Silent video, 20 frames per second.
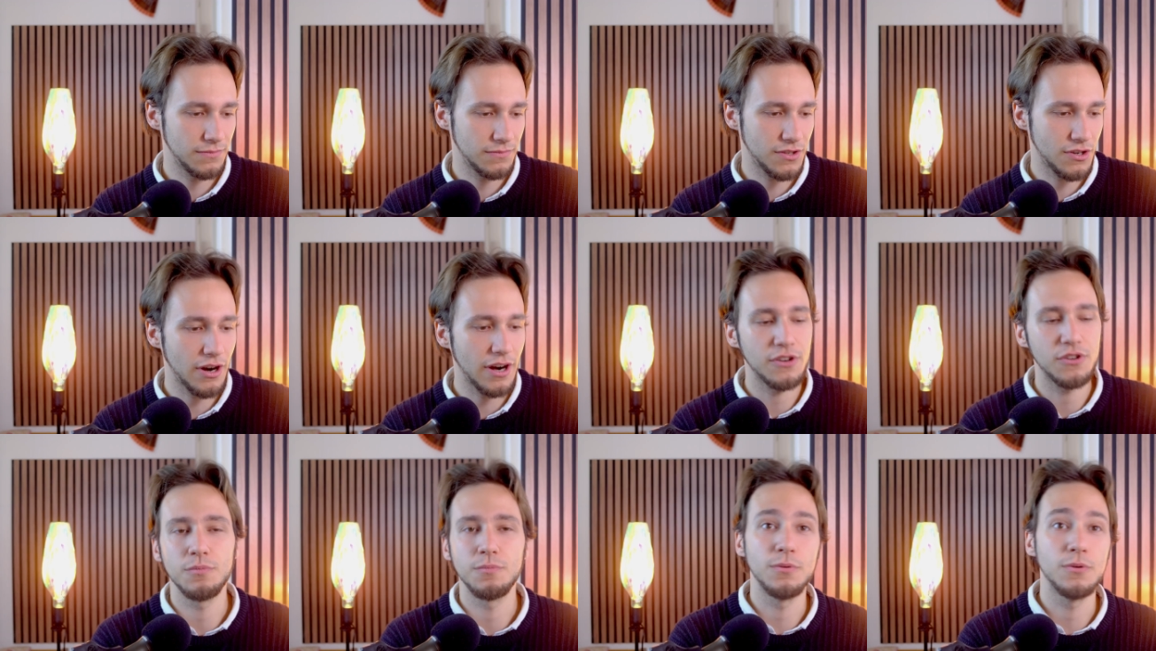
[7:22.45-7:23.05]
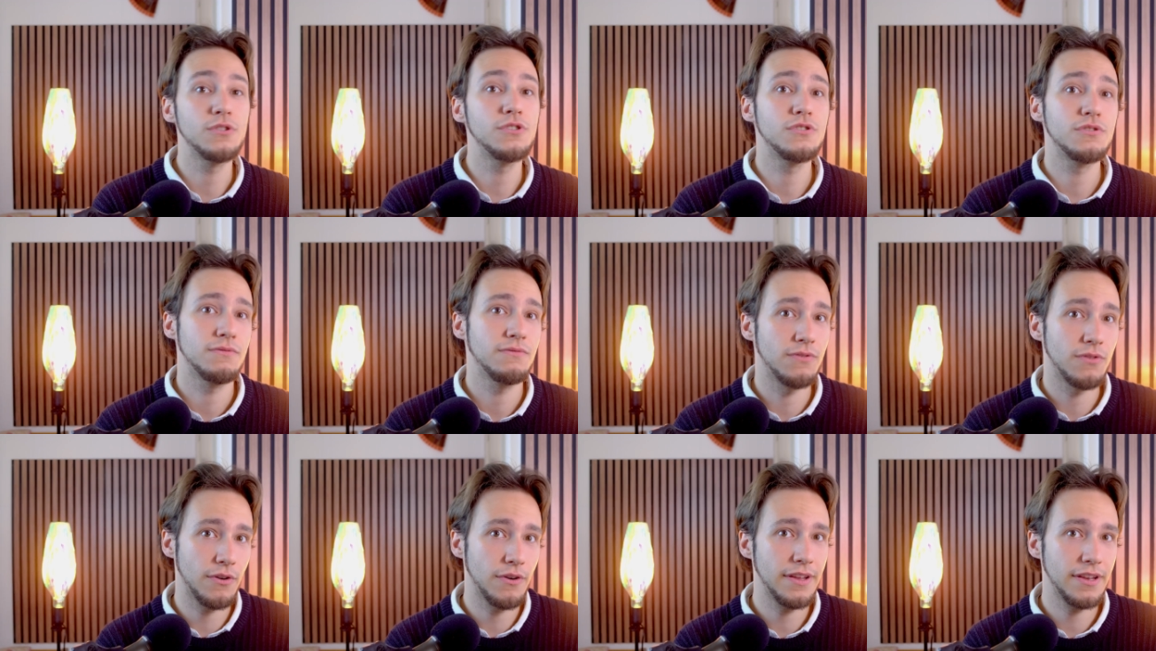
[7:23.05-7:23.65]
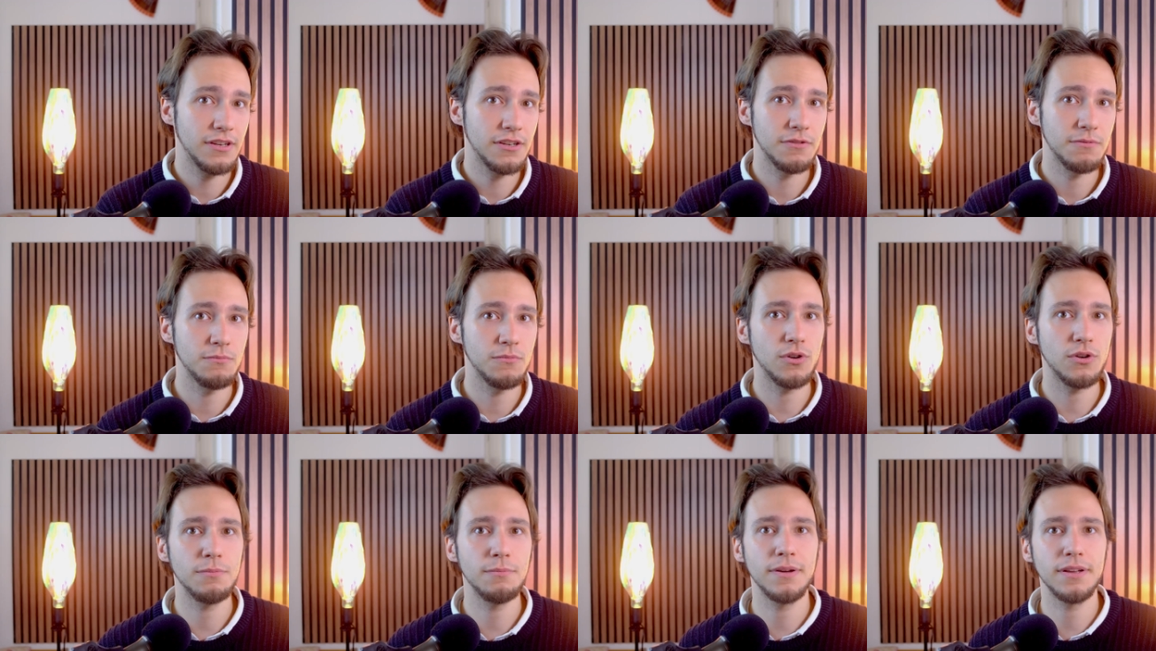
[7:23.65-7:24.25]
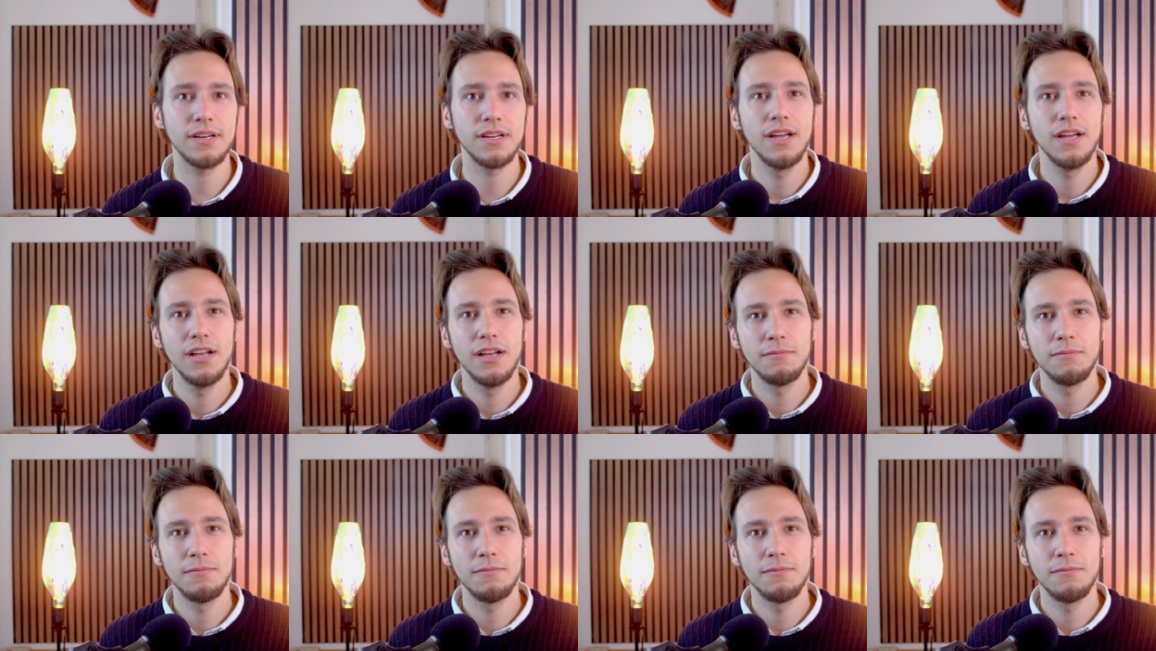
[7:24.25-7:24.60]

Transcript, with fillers: try to push for it more, but